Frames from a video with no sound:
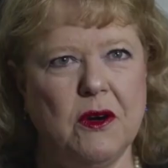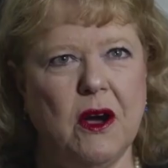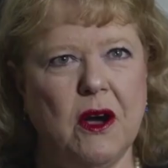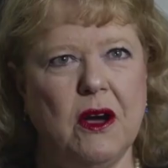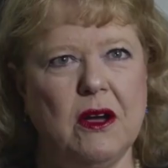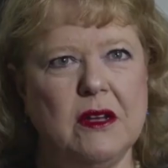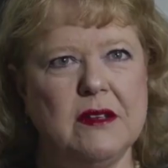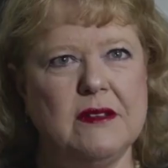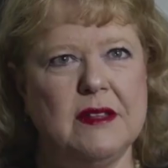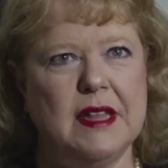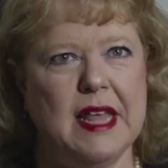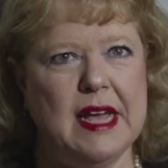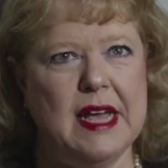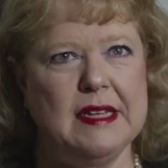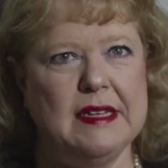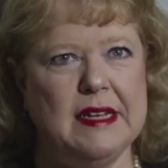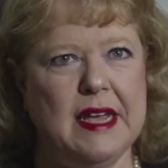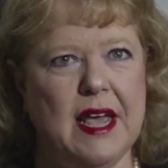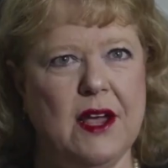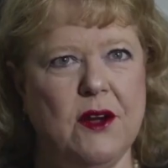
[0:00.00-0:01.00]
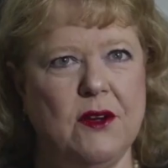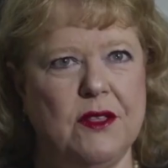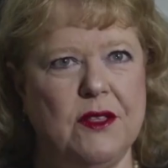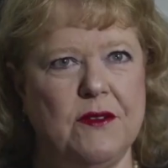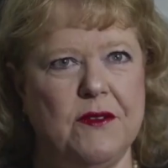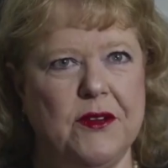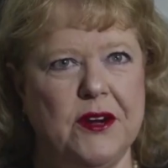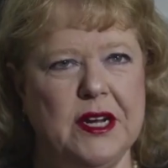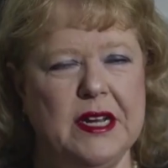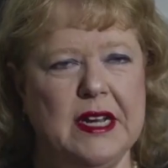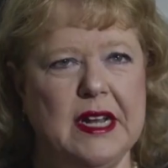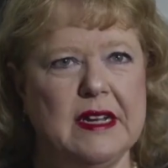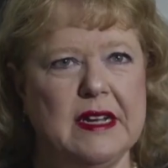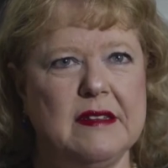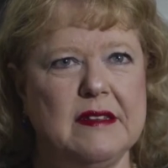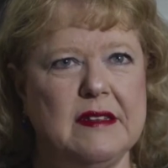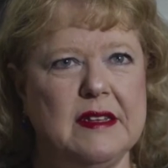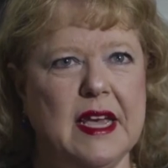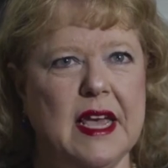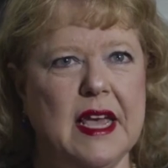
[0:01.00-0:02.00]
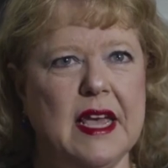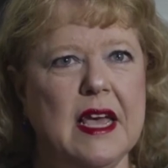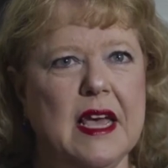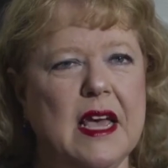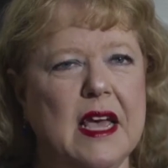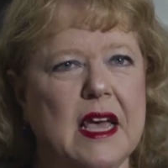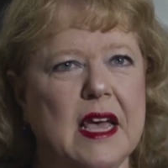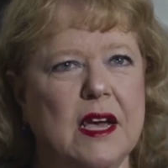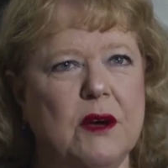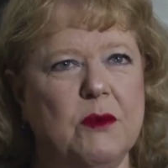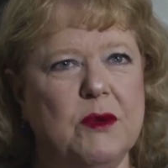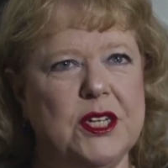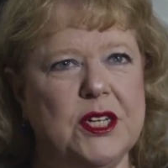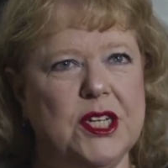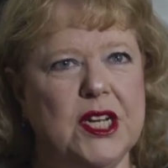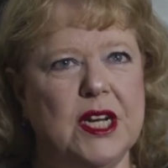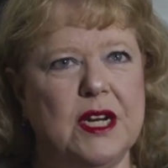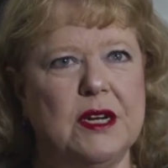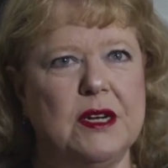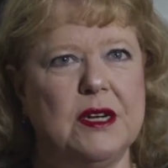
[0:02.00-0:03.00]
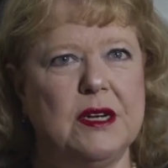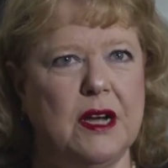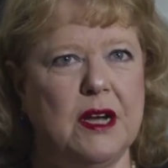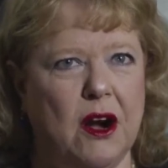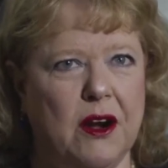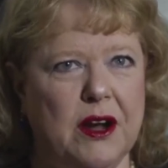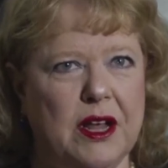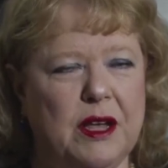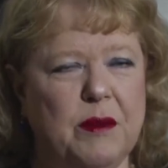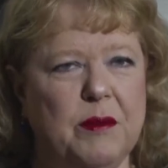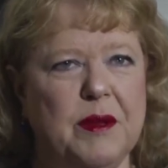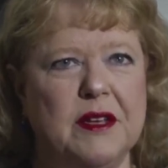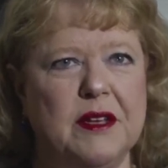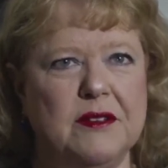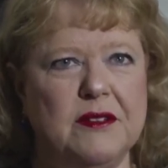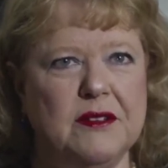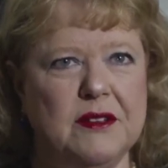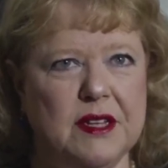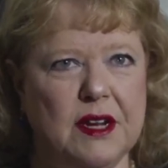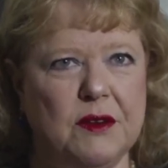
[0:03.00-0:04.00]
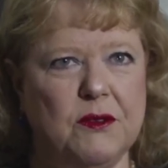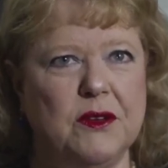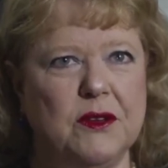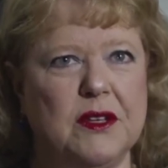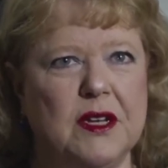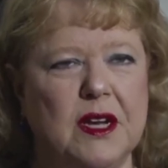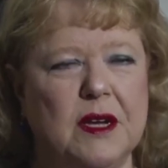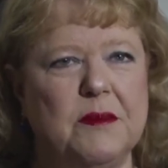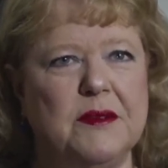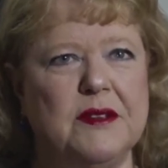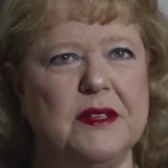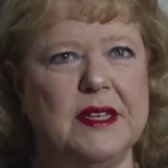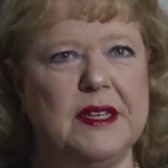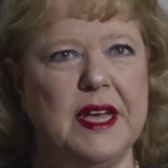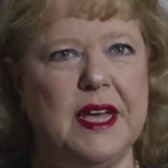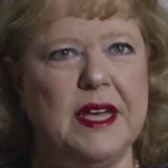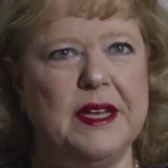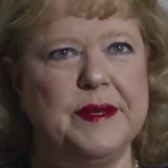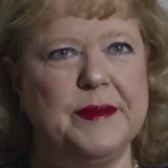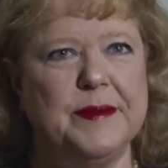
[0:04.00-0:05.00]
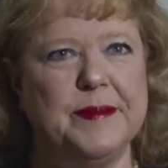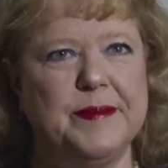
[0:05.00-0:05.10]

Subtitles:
calls that day or the very next day, and we check our emails several times a day.